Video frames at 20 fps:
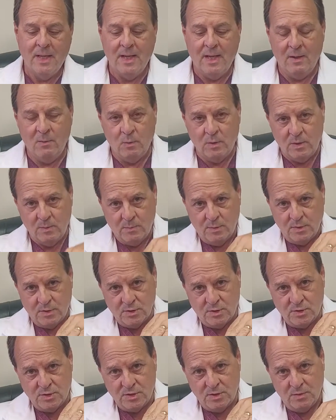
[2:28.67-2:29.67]
And when you put
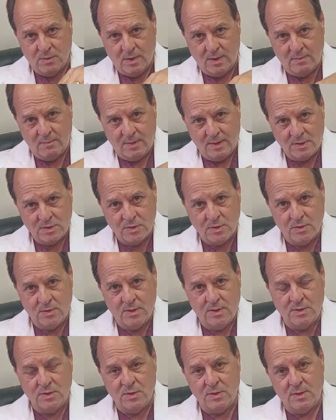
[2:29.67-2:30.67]
your shoe on, make sure
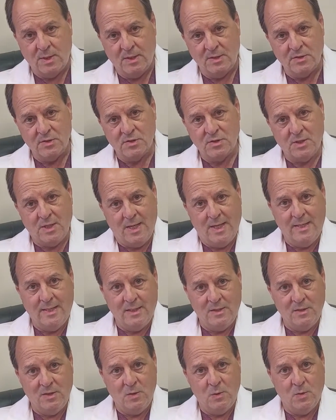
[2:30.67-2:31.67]
that you're not
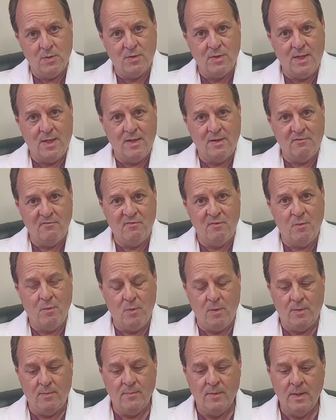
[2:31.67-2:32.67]
sliding the orthotic
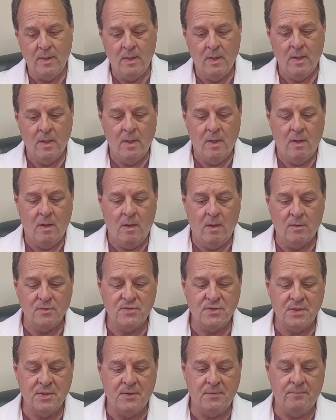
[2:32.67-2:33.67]
forward.
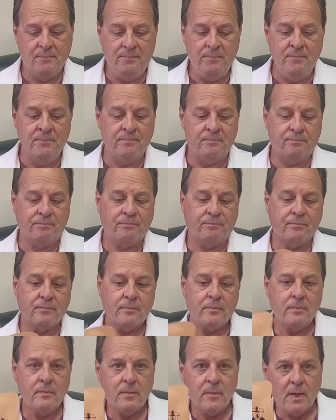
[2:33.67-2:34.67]
Also,
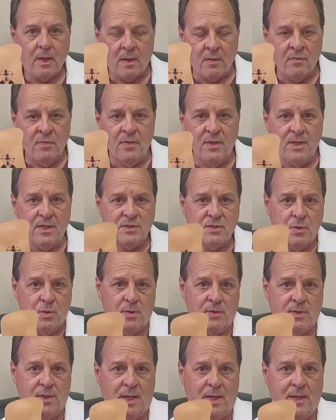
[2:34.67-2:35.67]
this
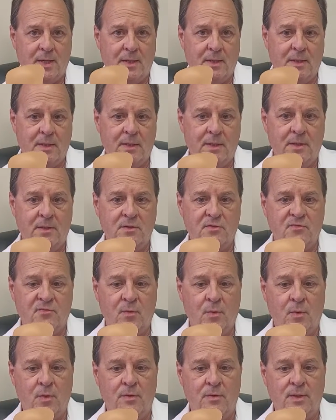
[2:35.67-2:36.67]
orthotic is
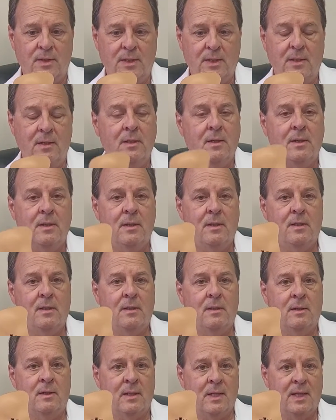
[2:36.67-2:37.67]
for the
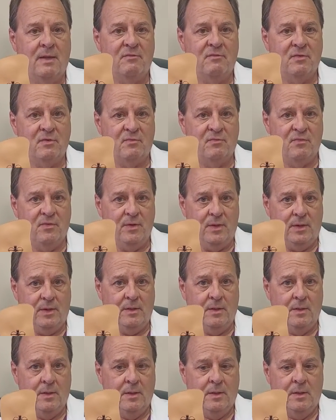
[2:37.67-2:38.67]
left foot.
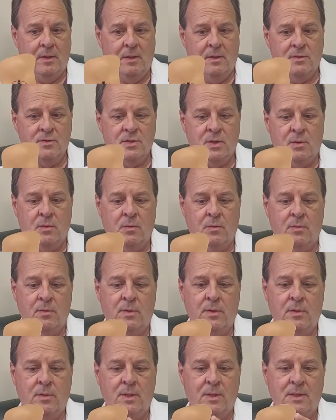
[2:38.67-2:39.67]
So
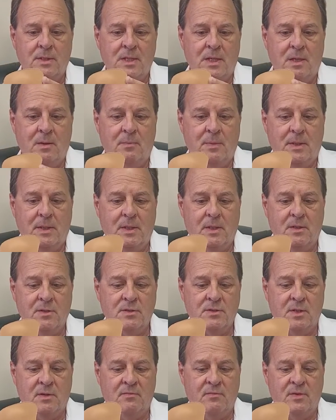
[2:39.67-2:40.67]
you can tell
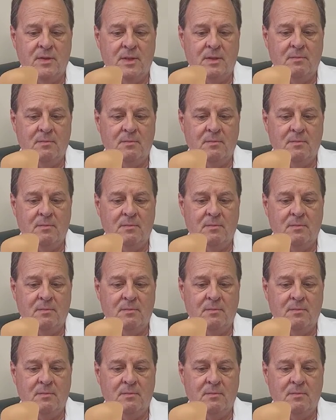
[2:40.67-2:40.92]
because of